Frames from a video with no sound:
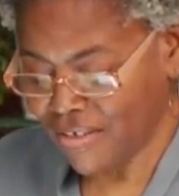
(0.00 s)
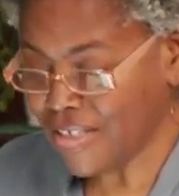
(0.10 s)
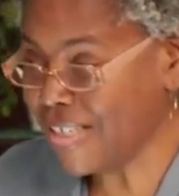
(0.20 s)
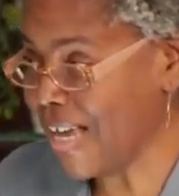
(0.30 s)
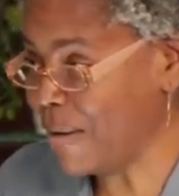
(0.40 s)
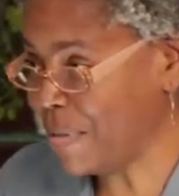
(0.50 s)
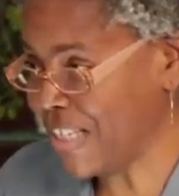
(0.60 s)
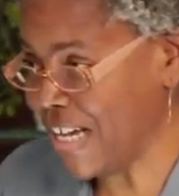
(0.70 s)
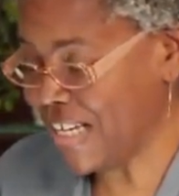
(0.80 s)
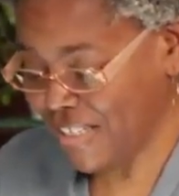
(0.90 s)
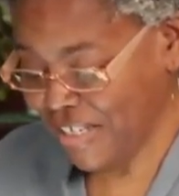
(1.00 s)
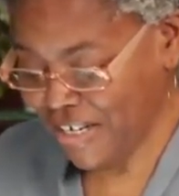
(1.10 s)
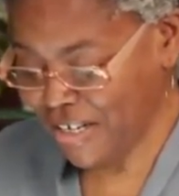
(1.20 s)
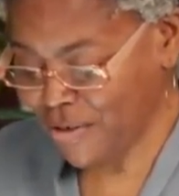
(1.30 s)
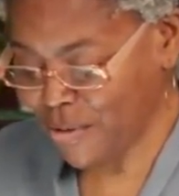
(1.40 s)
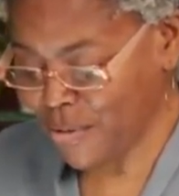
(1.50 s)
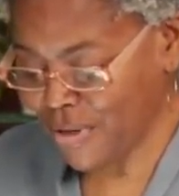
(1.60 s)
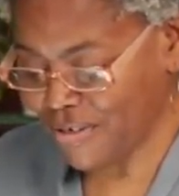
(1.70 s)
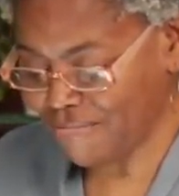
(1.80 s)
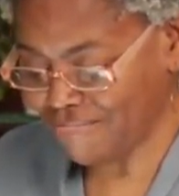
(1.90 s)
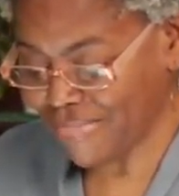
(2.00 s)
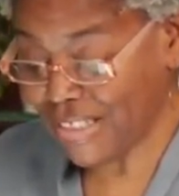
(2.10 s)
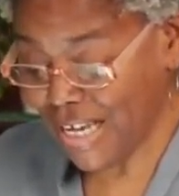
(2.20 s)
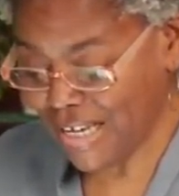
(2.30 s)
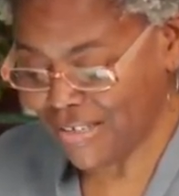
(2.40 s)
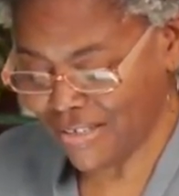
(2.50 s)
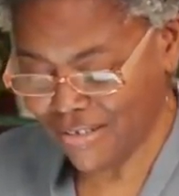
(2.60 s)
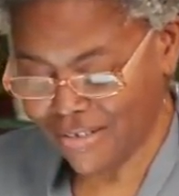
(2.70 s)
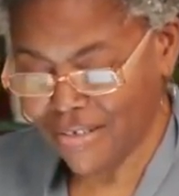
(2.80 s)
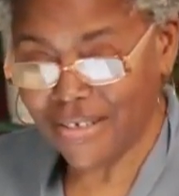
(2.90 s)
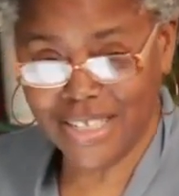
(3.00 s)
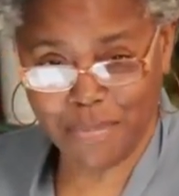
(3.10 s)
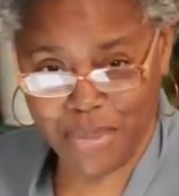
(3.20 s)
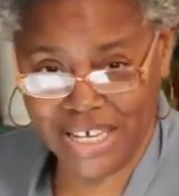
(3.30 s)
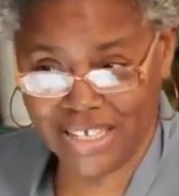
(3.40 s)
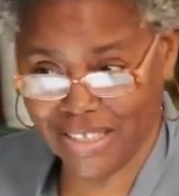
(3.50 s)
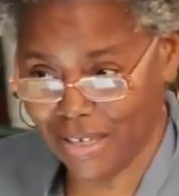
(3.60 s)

Stop signs get ignored. Test. Speed